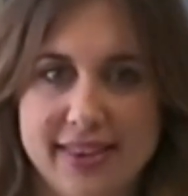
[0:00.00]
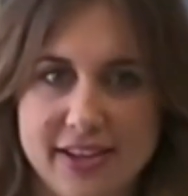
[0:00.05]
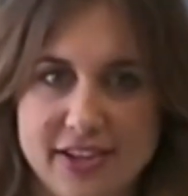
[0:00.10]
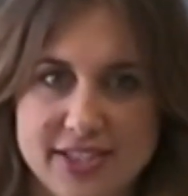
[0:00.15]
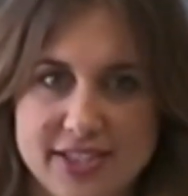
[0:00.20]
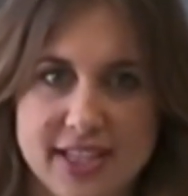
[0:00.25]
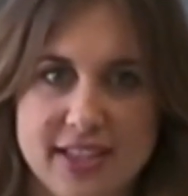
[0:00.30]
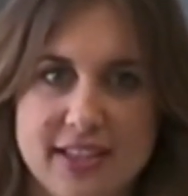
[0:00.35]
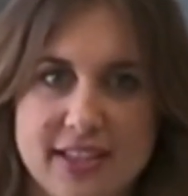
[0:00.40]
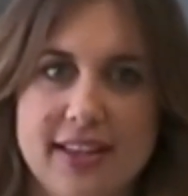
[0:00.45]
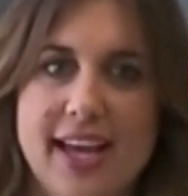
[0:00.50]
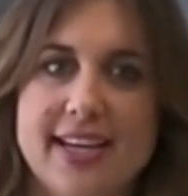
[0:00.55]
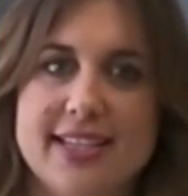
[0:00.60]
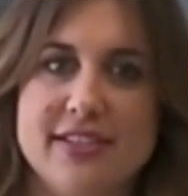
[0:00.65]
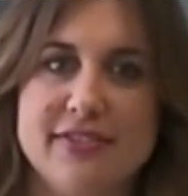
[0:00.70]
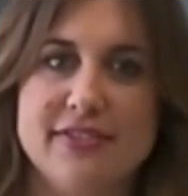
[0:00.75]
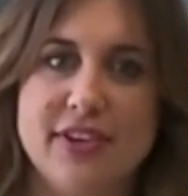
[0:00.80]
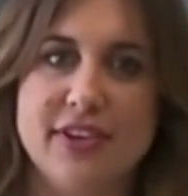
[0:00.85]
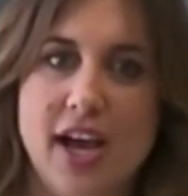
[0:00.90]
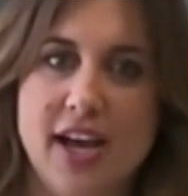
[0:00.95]
There's a
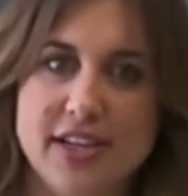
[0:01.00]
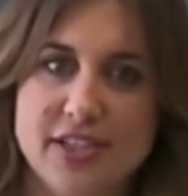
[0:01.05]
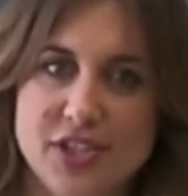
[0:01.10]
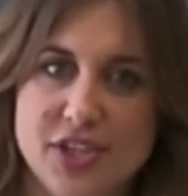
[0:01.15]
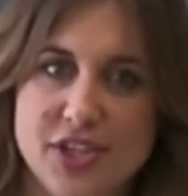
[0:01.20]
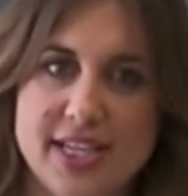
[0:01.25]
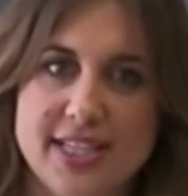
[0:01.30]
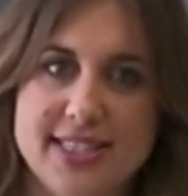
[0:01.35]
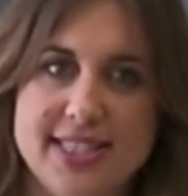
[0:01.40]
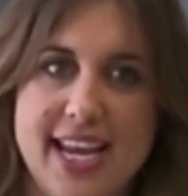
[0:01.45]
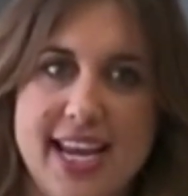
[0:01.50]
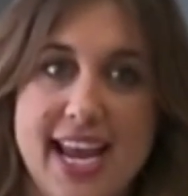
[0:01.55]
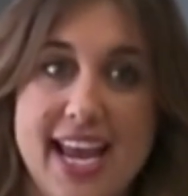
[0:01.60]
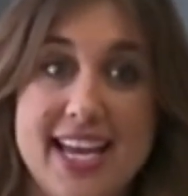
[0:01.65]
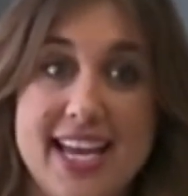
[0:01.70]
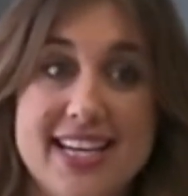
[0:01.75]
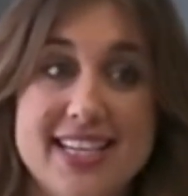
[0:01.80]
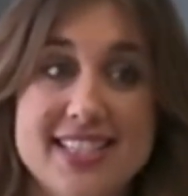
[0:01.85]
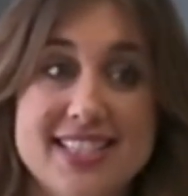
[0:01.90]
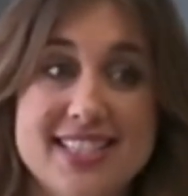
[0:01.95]
collective conscious,
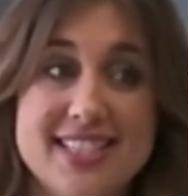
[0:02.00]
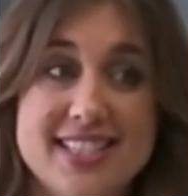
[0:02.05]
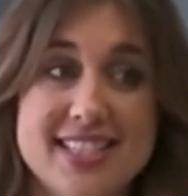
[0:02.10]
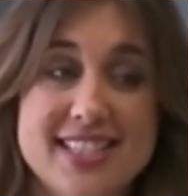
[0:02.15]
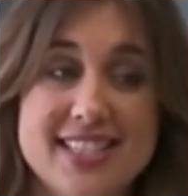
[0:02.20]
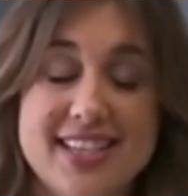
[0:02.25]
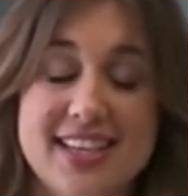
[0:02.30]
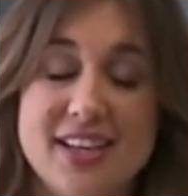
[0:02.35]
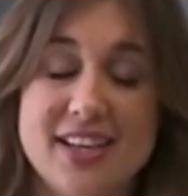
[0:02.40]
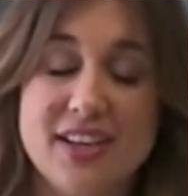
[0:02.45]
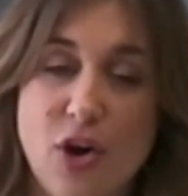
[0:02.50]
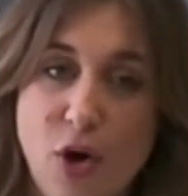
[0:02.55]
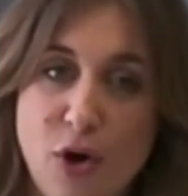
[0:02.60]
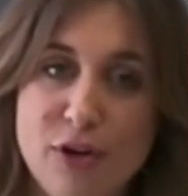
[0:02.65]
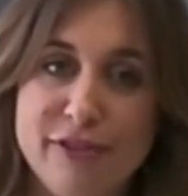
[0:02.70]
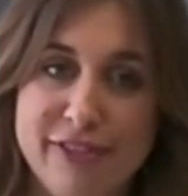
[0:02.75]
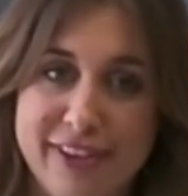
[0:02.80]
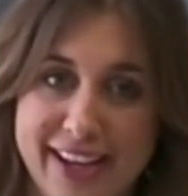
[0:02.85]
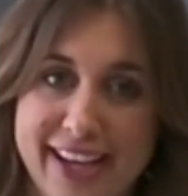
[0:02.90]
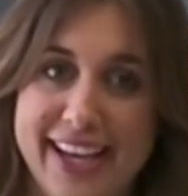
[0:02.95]
and
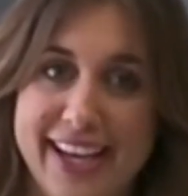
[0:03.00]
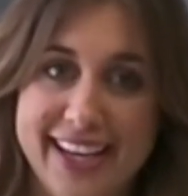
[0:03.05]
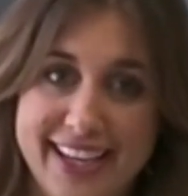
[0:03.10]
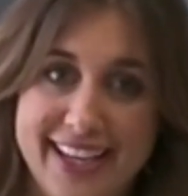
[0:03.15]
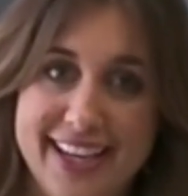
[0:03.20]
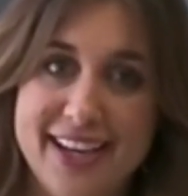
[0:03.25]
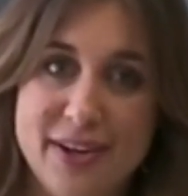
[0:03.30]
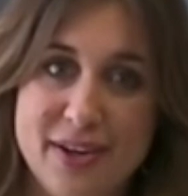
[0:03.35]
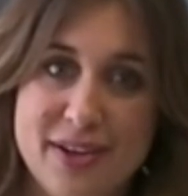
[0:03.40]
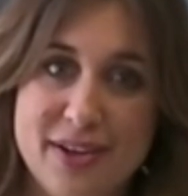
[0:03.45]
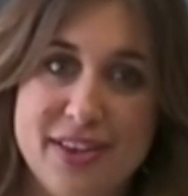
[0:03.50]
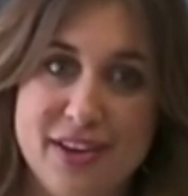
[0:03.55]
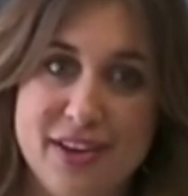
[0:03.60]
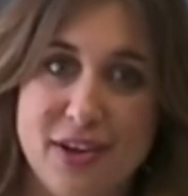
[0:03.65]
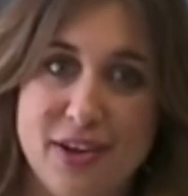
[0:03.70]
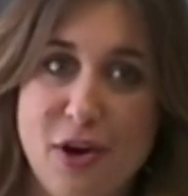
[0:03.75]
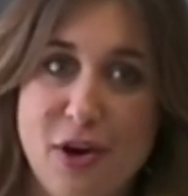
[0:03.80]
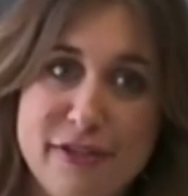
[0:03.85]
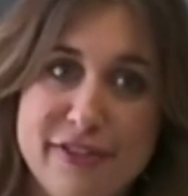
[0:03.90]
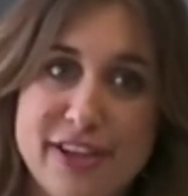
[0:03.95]
the
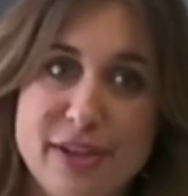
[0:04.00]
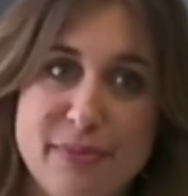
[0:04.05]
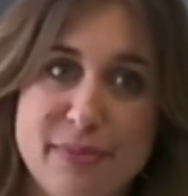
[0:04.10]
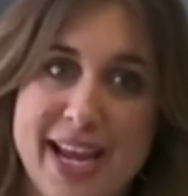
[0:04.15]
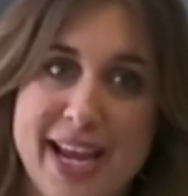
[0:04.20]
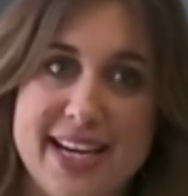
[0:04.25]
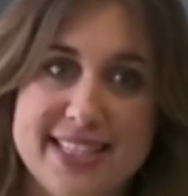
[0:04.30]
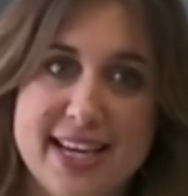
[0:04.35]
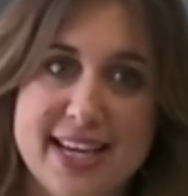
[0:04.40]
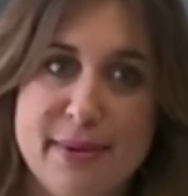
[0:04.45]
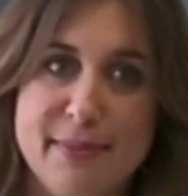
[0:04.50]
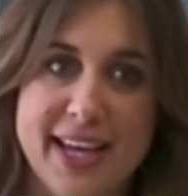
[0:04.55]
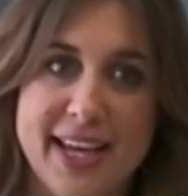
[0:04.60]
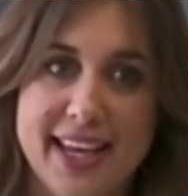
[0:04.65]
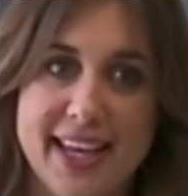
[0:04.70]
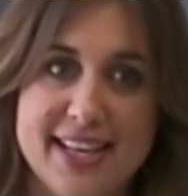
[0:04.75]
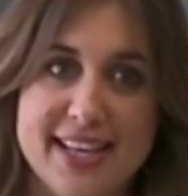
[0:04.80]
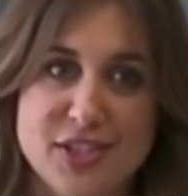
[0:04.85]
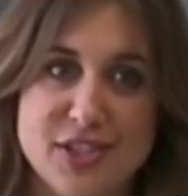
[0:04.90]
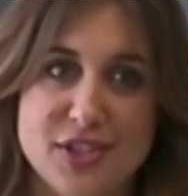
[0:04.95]
COVID pandemic
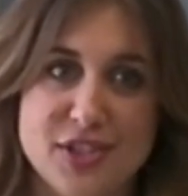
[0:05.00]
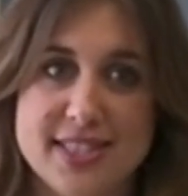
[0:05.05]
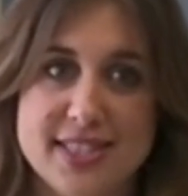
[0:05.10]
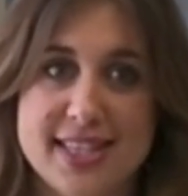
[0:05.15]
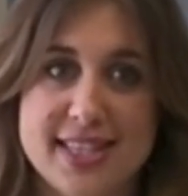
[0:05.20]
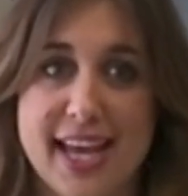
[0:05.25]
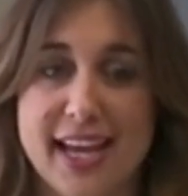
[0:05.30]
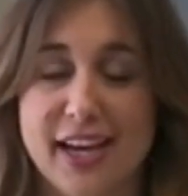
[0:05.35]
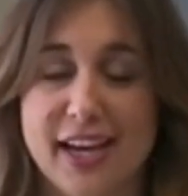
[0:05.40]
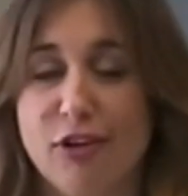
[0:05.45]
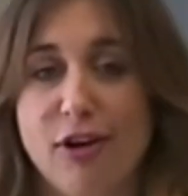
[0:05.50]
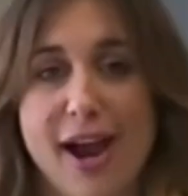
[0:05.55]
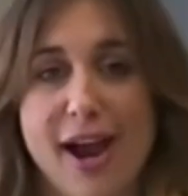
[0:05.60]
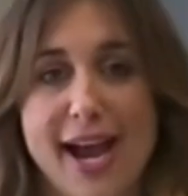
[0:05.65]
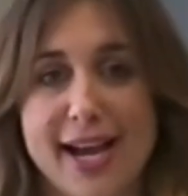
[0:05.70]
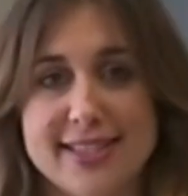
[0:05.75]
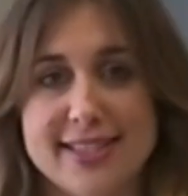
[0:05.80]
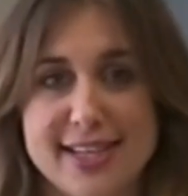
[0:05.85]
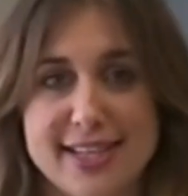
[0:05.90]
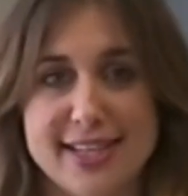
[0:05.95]
has just like
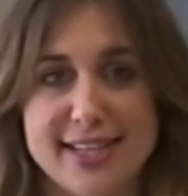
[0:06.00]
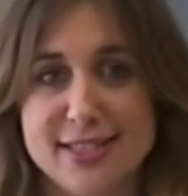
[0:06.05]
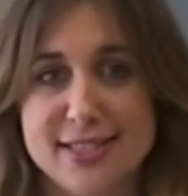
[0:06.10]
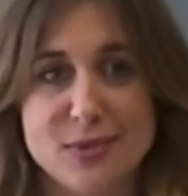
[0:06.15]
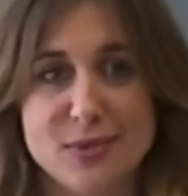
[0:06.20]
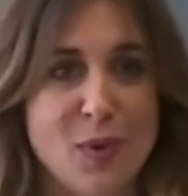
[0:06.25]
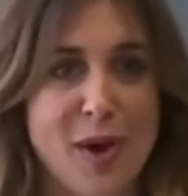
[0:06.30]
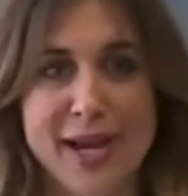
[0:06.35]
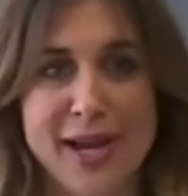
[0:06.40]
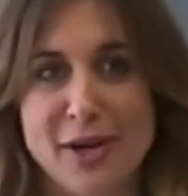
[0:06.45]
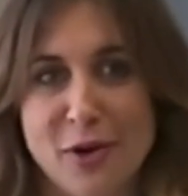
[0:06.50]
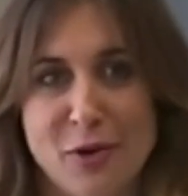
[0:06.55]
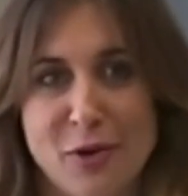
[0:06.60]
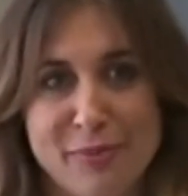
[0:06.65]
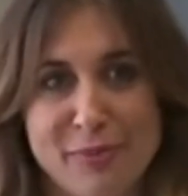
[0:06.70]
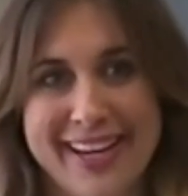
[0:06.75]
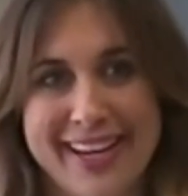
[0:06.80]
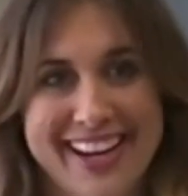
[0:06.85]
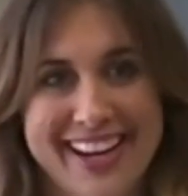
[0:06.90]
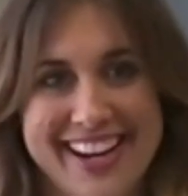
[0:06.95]
cracked us wide open.